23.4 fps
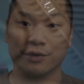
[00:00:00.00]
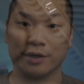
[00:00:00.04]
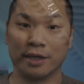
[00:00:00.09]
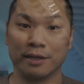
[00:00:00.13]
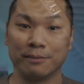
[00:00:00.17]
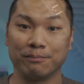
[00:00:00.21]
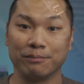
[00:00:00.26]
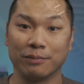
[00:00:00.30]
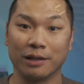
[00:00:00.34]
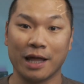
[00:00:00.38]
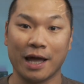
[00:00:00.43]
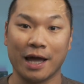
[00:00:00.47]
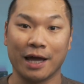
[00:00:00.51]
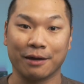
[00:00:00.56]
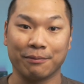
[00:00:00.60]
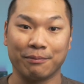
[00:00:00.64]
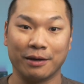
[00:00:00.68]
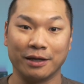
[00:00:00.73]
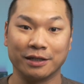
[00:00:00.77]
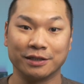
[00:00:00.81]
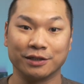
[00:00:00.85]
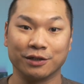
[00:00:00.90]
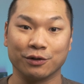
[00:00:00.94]
and black
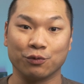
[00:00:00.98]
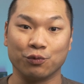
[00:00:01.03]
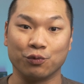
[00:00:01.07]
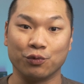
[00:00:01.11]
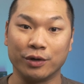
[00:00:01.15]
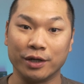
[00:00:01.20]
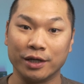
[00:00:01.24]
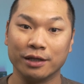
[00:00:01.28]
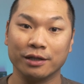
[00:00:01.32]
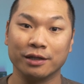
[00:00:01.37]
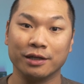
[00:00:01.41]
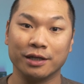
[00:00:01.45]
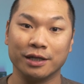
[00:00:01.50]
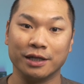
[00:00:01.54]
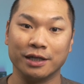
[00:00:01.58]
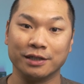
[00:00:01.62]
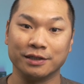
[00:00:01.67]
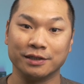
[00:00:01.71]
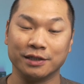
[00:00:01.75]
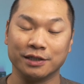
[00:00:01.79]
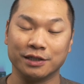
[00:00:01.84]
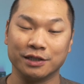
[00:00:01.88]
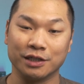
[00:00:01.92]
makes it really
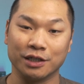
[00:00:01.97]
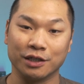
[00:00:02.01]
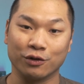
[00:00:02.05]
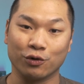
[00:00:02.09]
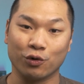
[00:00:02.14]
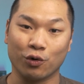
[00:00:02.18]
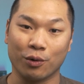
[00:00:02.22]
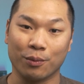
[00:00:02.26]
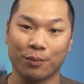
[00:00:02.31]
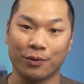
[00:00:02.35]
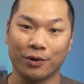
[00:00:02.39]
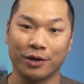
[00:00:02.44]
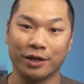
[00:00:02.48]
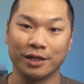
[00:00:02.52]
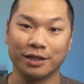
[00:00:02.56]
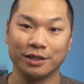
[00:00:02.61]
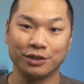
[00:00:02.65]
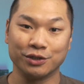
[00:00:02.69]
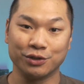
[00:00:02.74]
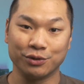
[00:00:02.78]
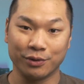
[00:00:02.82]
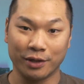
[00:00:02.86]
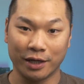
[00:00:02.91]
easy to incorporate
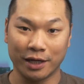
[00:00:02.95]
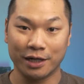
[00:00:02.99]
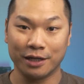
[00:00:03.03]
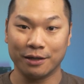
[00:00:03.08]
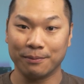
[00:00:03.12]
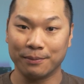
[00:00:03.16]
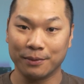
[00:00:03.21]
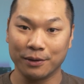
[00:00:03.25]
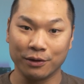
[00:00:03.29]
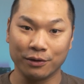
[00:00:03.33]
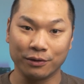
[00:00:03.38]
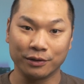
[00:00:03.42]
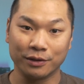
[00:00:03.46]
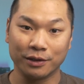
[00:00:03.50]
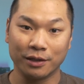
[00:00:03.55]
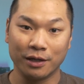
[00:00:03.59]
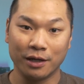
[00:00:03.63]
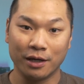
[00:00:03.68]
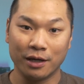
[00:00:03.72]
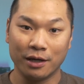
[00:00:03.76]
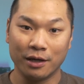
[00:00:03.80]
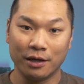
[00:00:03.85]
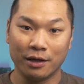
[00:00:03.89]
into any build.
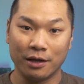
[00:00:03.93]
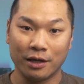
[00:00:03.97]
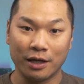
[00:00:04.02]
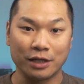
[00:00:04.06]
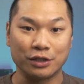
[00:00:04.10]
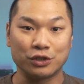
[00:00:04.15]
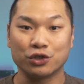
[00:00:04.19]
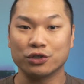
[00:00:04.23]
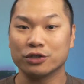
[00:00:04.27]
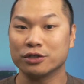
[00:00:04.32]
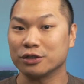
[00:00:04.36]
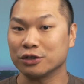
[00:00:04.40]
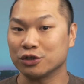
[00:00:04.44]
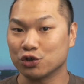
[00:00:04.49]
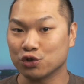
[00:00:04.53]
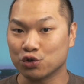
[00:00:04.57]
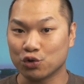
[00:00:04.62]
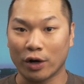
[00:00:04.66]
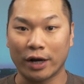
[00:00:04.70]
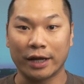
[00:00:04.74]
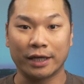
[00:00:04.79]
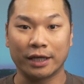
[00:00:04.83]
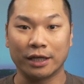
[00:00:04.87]
It's just a
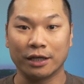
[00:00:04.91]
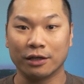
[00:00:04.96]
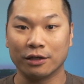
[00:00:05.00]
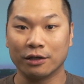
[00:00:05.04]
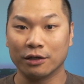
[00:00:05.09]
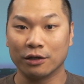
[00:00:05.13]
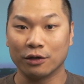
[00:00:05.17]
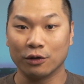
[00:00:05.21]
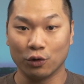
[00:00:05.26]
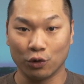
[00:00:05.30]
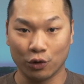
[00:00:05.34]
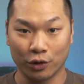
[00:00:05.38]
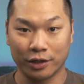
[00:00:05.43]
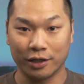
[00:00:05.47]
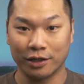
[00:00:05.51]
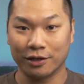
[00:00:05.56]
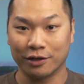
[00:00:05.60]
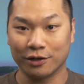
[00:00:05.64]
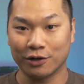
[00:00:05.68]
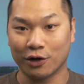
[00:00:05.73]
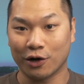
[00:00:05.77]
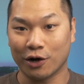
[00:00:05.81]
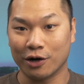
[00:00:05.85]
striking
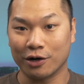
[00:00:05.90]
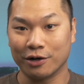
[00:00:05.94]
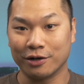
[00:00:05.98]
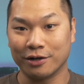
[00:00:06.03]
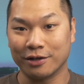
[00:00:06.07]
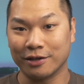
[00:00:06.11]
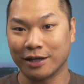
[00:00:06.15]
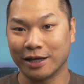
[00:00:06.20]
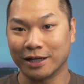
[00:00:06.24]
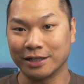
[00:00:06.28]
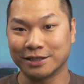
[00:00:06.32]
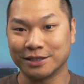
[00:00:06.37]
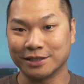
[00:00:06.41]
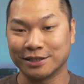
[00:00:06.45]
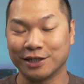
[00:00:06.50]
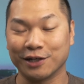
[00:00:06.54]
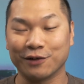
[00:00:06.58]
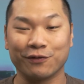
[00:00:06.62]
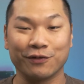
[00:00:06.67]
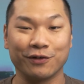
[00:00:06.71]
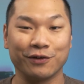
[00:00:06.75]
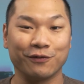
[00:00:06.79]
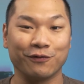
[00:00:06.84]
looking card that's
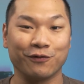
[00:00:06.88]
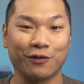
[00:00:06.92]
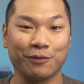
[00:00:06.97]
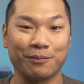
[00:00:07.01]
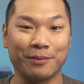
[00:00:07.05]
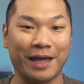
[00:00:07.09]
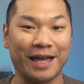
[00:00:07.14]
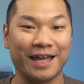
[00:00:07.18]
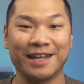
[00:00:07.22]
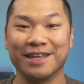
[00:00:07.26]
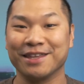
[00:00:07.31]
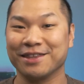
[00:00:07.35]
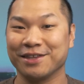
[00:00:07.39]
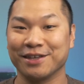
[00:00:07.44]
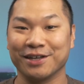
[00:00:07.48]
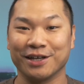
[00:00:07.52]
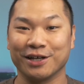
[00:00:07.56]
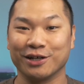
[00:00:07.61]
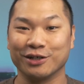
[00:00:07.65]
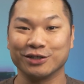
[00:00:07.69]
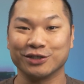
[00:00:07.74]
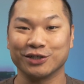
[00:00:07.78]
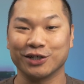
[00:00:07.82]
different from
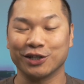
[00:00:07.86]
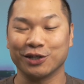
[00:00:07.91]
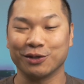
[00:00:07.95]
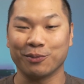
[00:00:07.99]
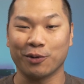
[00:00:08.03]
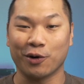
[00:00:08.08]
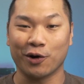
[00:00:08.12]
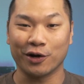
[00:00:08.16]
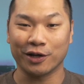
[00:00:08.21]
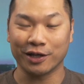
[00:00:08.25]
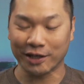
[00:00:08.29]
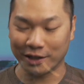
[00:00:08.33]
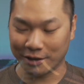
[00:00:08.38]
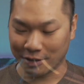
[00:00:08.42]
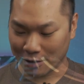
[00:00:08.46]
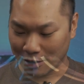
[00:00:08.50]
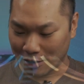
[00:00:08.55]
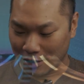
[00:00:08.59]
anything else on the market.